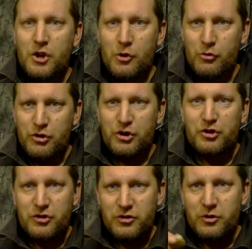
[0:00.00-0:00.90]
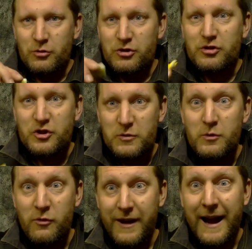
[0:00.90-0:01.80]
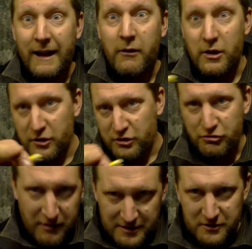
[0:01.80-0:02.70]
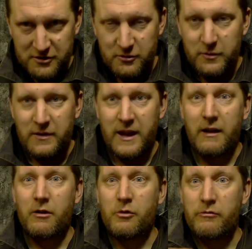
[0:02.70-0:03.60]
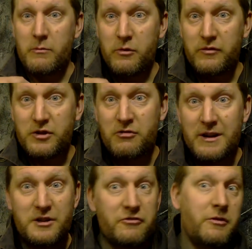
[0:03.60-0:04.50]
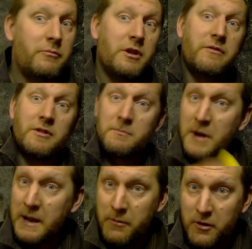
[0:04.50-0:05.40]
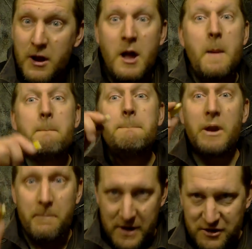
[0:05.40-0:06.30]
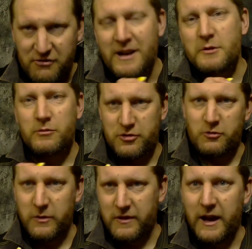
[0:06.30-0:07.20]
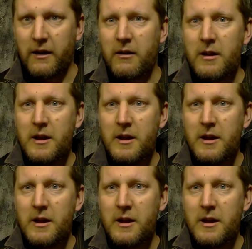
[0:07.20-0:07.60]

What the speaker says: You'll just smooth it out, and the scratch will still be there. And you'll remove the scratches from the previous paper, but the big scratch will still be there.